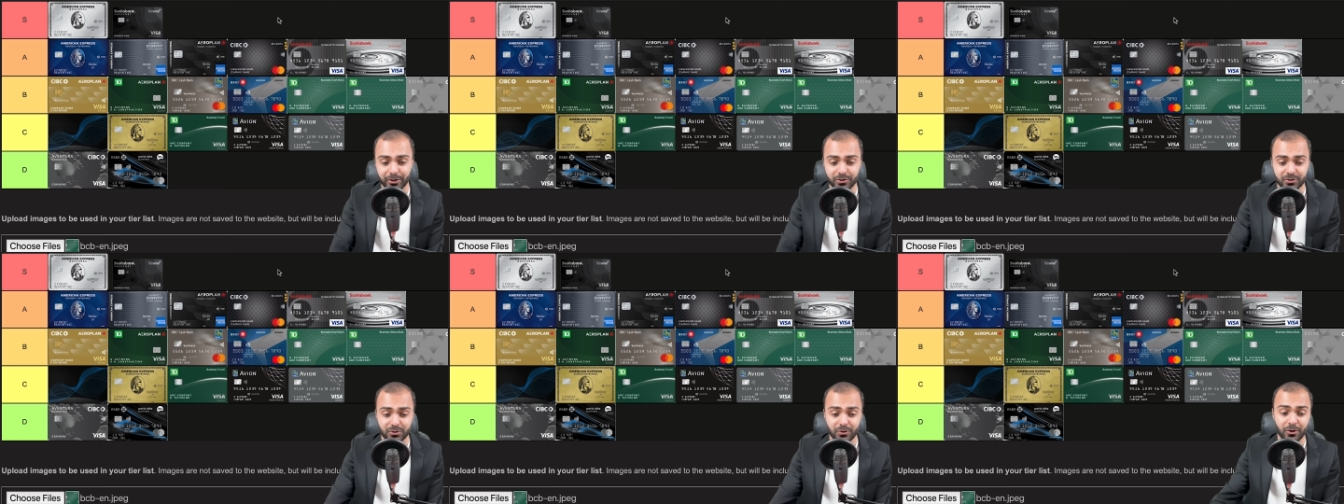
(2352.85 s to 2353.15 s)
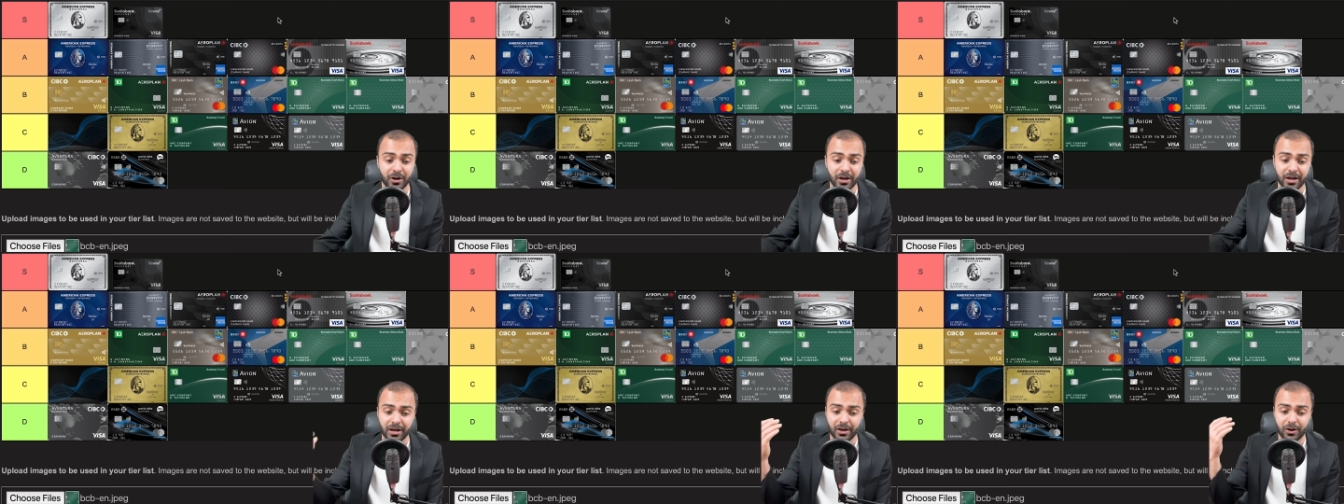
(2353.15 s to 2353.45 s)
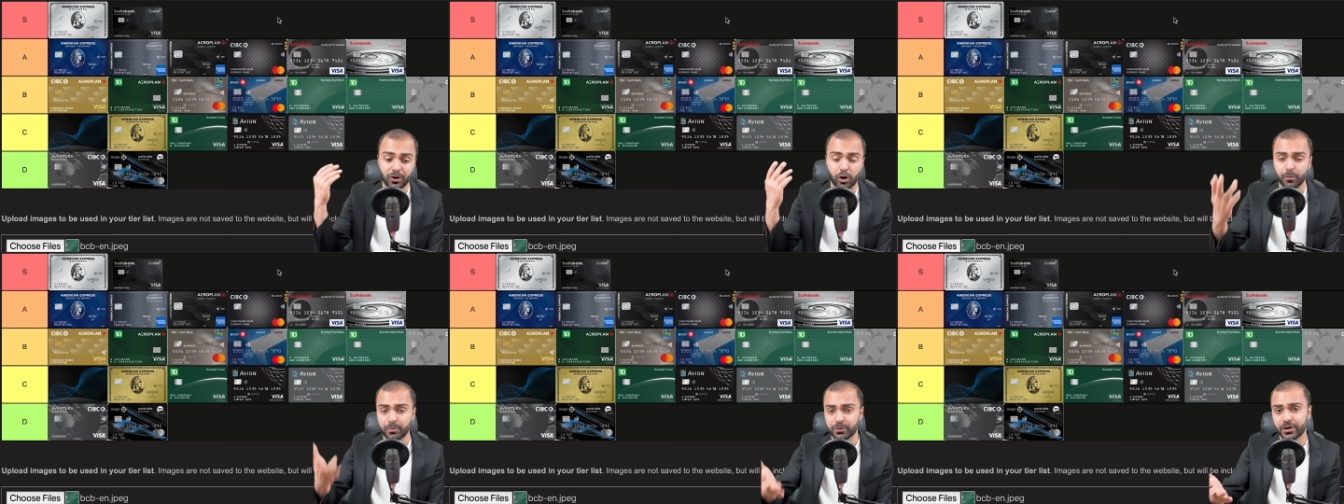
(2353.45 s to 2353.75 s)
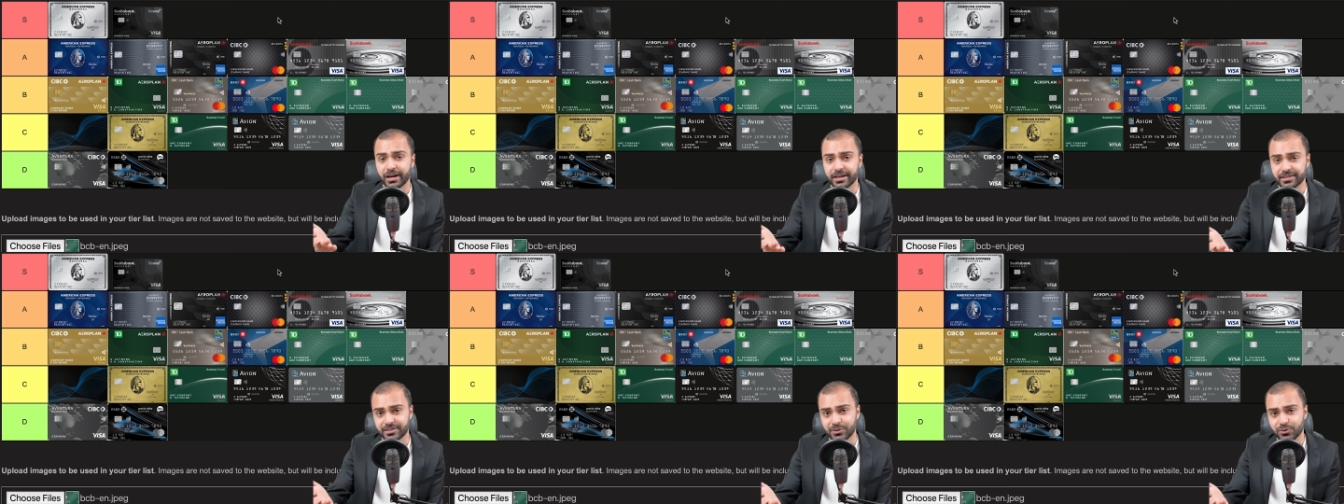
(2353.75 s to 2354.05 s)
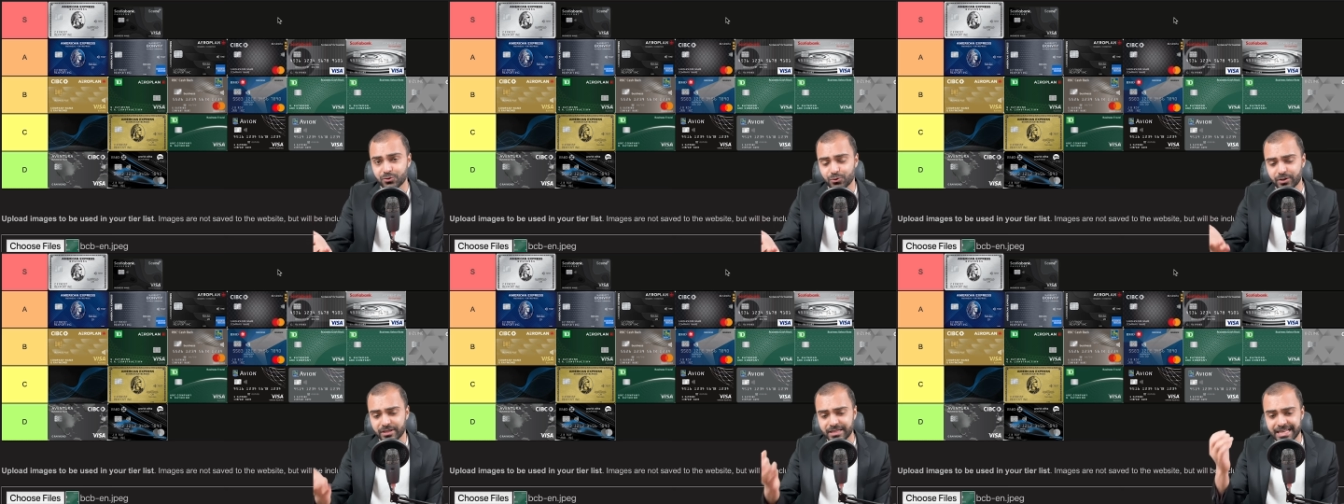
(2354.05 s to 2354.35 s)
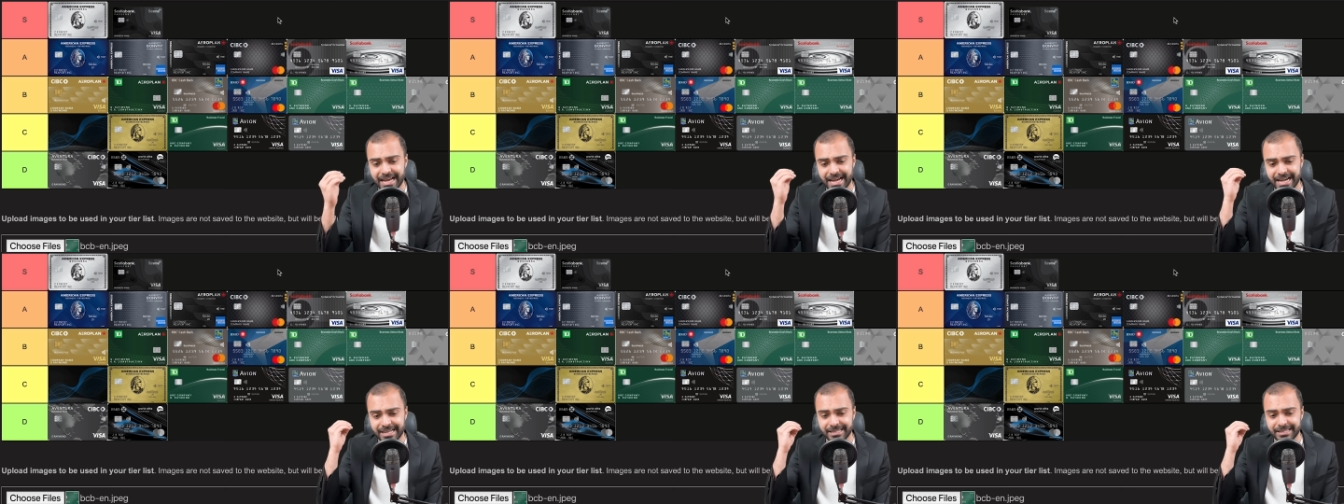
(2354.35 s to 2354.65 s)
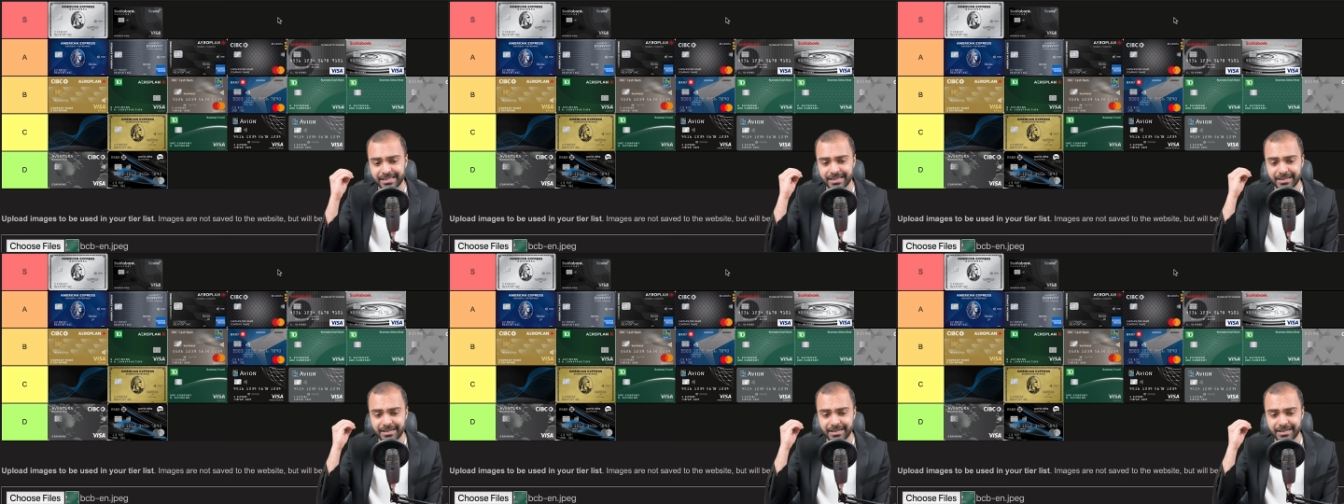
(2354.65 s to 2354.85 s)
So hope you guys enjoyed that.